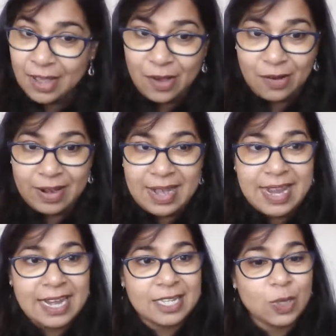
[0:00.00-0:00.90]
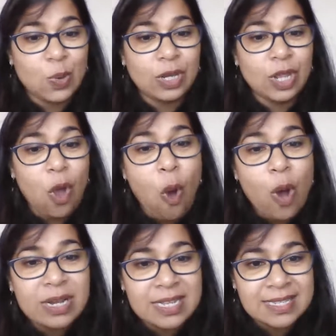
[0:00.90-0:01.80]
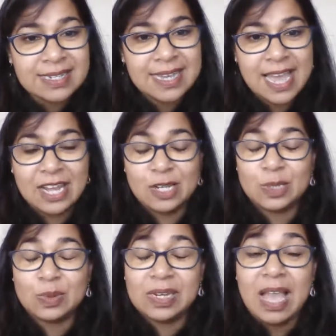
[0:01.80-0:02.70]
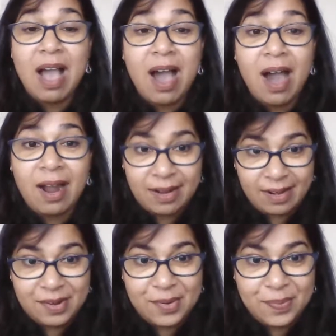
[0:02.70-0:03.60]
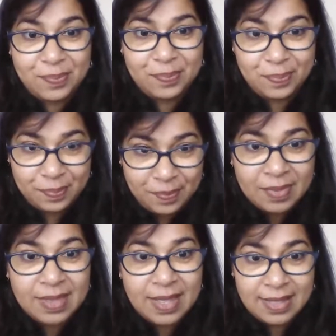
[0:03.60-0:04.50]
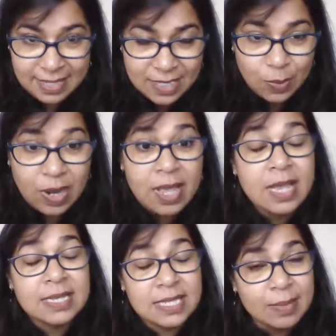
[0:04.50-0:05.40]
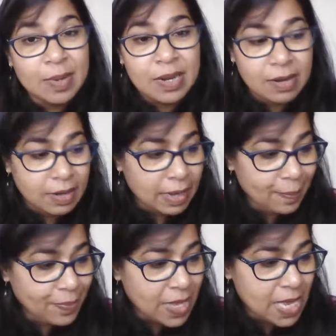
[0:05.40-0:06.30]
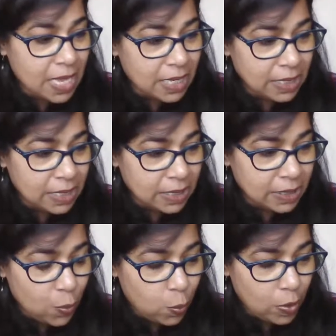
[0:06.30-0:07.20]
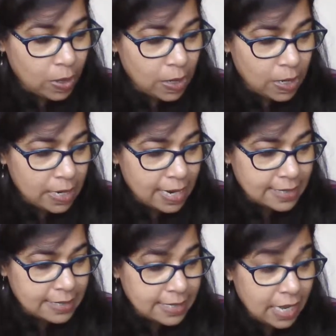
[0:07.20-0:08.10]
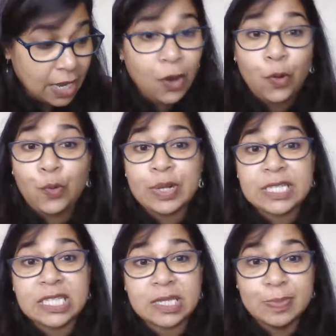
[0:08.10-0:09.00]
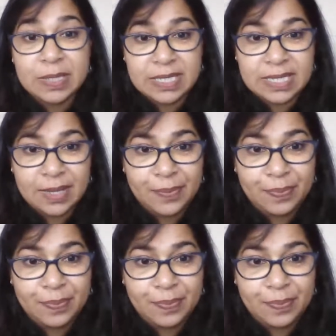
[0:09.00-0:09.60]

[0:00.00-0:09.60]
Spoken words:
All right. It is only honest and it is only R. Hmm? This is what. Similarly, the word, let's say Christmas.